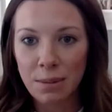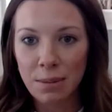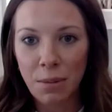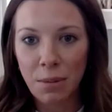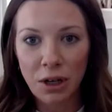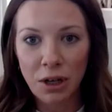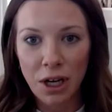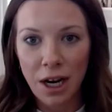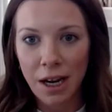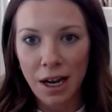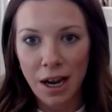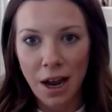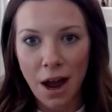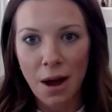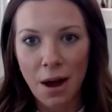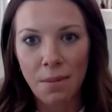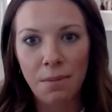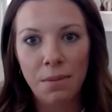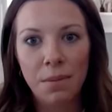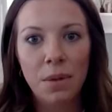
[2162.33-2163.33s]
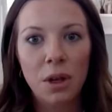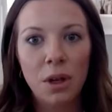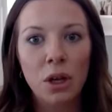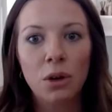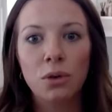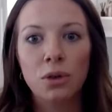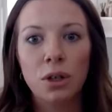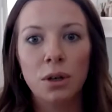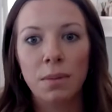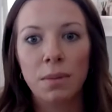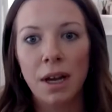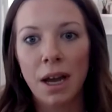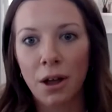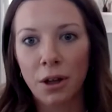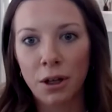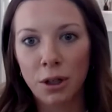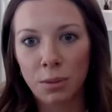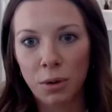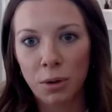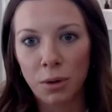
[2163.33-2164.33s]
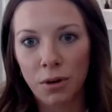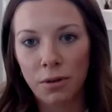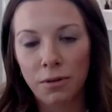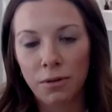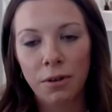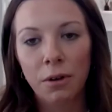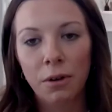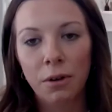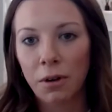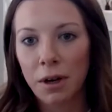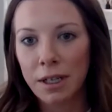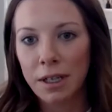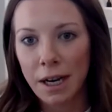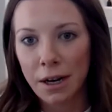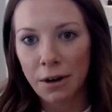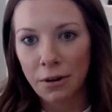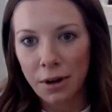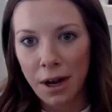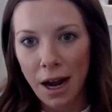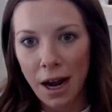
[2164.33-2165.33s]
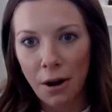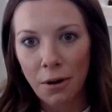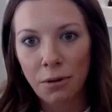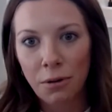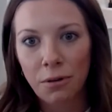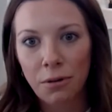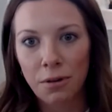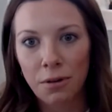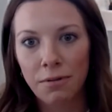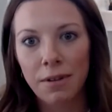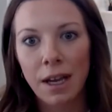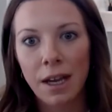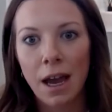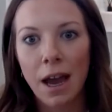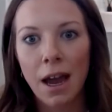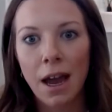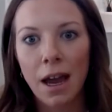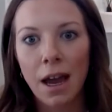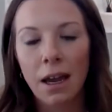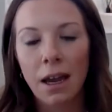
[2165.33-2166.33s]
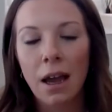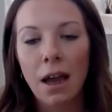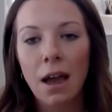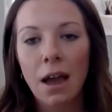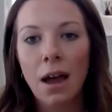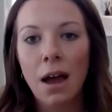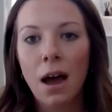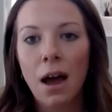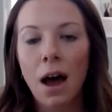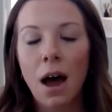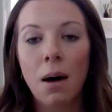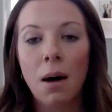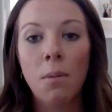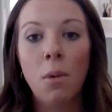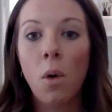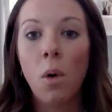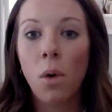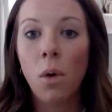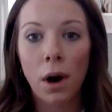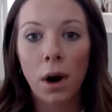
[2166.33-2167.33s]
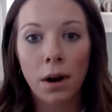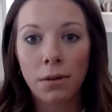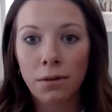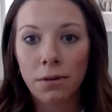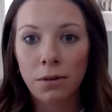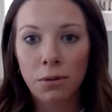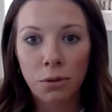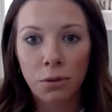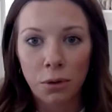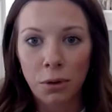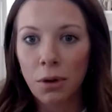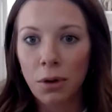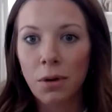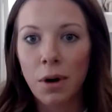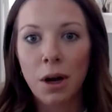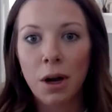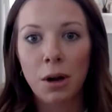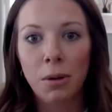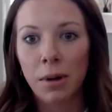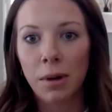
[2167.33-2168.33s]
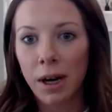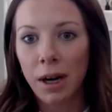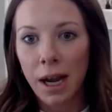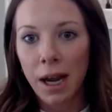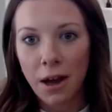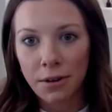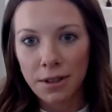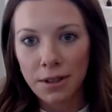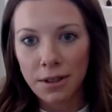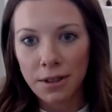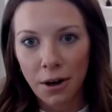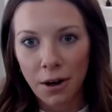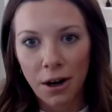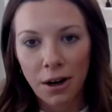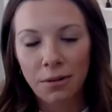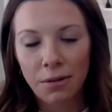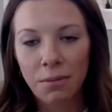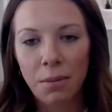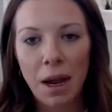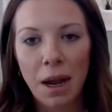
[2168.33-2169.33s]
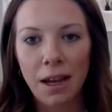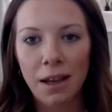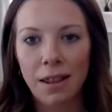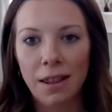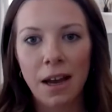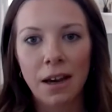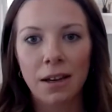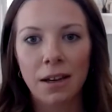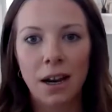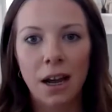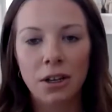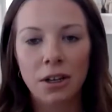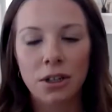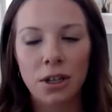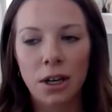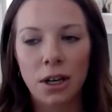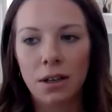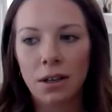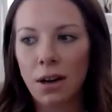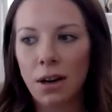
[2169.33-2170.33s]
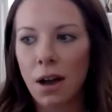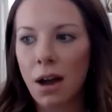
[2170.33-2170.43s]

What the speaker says: much income, you should be eligible for free dental care through the VA or through a community health center, making that connection.